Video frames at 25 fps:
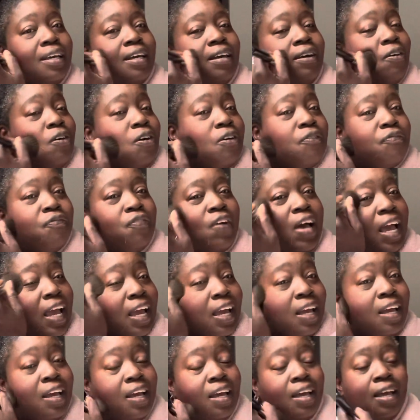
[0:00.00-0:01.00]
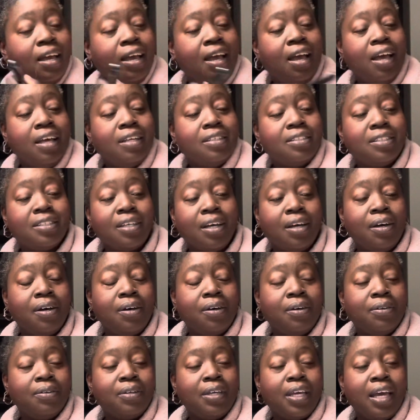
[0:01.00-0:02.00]
Or fight.
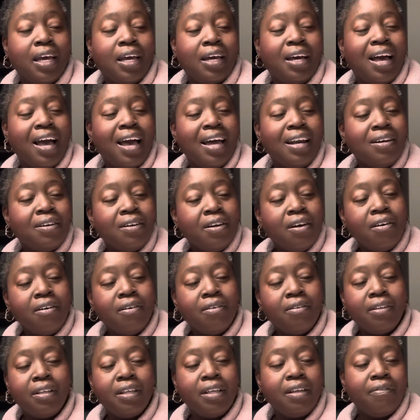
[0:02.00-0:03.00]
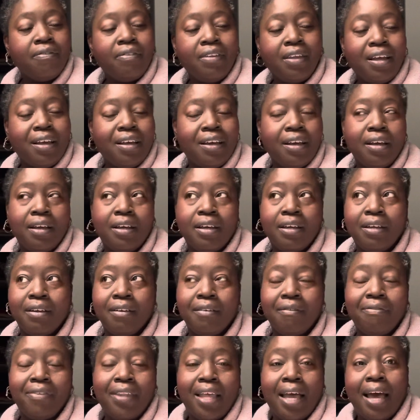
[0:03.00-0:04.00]
So yeah, I don't know if
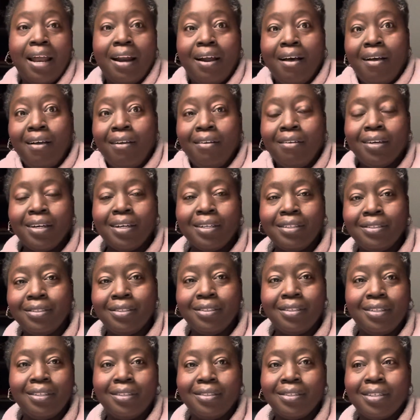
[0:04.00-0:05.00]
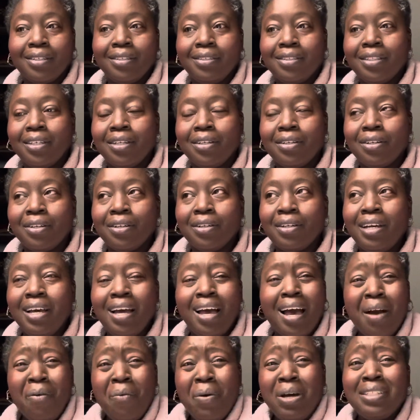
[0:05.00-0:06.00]
that all is considered.
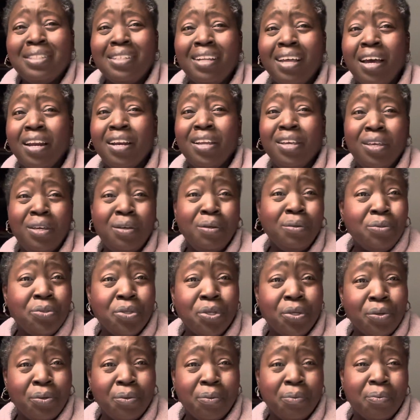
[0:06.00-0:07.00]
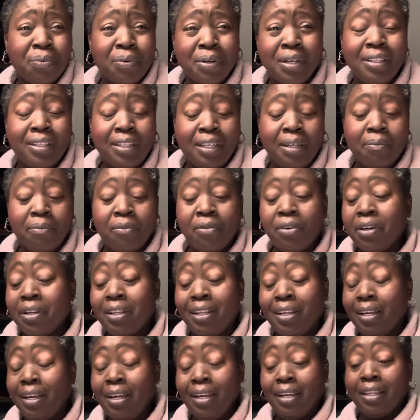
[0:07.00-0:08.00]
I watch a lot of YouTube, really, more
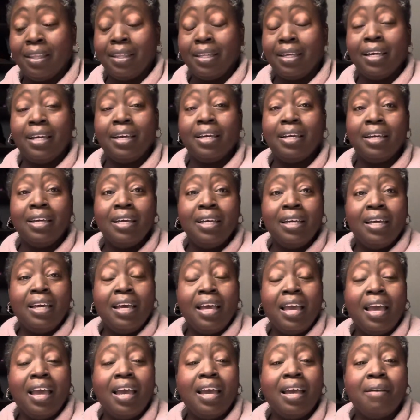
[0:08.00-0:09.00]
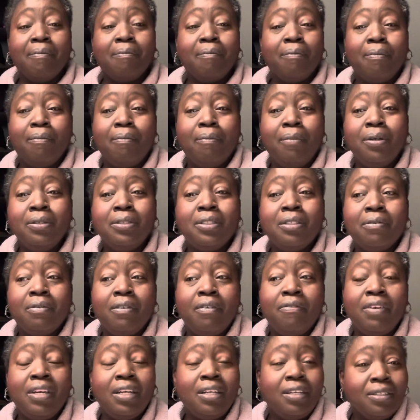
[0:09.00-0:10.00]
than anything, and most of
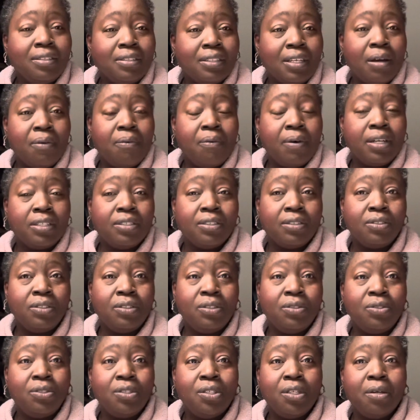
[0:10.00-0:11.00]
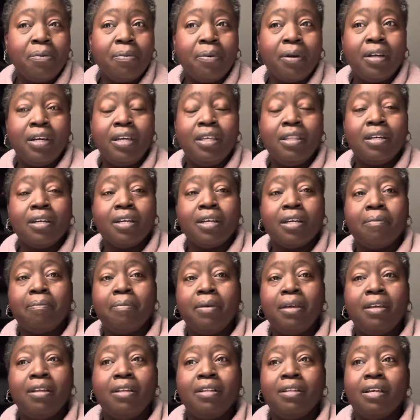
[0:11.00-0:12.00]
the videos I watch on YouTube are either going to
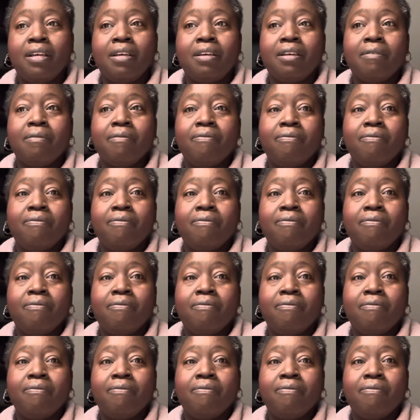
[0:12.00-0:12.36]
be like